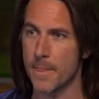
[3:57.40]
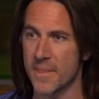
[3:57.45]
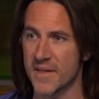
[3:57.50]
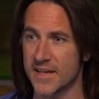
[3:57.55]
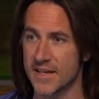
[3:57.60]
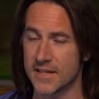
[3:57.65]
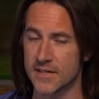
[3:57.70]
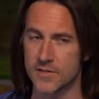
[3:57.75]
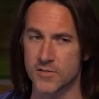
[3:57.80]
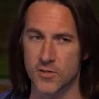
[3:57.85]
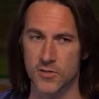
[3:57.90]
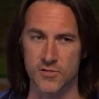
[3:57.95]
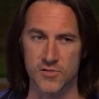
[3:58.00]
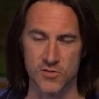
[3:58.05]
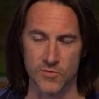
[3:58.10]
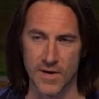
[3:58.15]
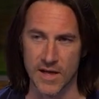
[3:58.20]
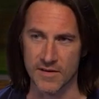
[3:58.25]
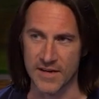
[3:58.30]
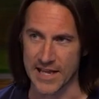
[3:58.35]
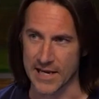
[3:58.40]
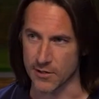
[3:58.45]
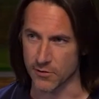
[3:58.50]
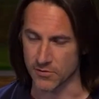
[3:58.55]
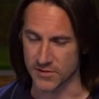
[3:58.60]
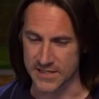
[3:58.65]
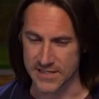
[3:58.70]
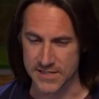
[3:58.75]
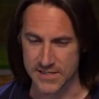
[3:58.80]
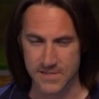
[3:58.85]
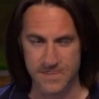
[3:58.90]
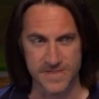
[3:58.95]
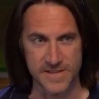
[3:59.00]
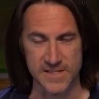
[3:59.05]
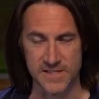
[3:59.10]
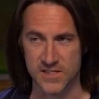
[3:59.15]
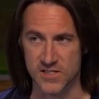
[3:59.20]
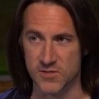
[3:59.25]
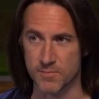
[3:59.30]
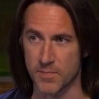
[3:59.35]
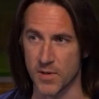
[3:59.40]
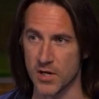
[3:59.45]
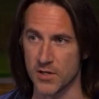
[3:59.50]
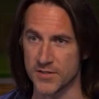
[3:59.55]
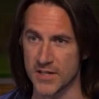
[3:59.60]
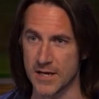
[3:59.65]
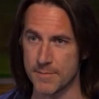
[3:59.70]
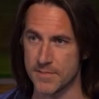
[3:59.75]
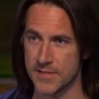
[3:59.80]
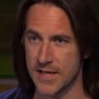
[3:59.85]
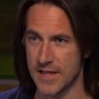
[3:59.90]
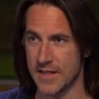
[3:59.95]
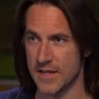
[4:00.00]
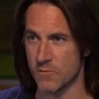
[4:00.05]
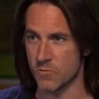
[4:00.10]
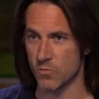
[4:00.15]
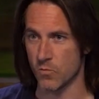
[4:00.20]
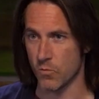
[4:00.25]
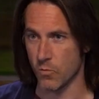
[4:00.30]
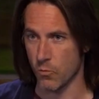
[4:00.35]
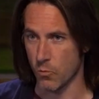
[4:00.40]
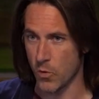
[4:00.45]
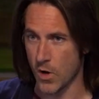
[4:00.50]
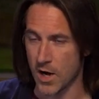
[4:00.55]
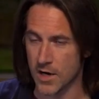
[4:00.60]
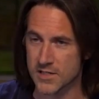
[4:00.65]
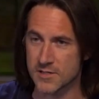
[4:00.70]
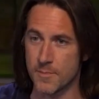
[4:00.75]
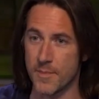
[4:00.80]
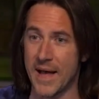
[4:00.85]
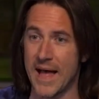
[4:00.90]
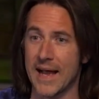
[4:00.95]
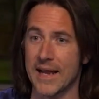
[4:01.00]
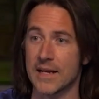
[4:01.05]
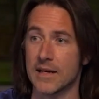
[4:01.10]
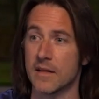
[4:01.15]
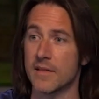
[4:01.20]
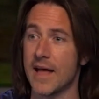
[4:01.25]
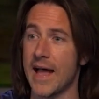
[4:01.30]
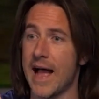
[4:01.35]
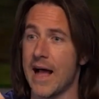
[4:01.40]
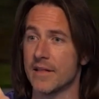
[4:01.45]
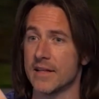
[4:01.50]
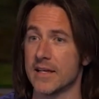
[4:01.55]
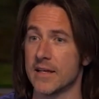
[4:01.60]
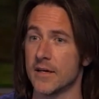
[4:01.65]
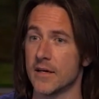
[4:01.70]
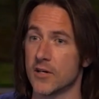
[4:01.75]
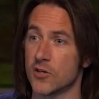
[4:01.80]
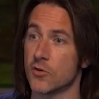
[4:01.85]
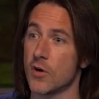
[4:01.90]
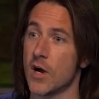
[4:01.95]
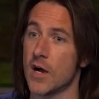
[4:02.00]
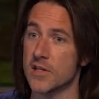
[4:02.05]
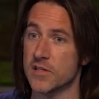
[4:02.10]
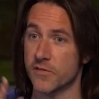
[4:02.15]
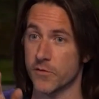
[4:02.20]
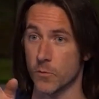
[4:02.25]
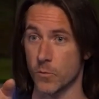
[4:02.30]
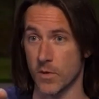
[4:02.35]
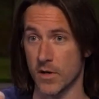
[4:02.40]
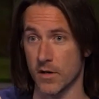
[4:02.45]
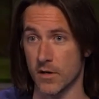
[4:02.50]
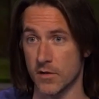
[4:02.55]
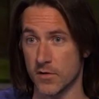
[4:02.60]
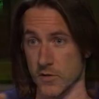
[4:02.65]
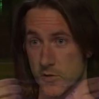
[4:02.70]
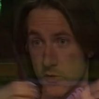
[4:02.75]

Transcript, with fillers: The kid turns around angrily, fists balled up, and then walks back into the alley across from where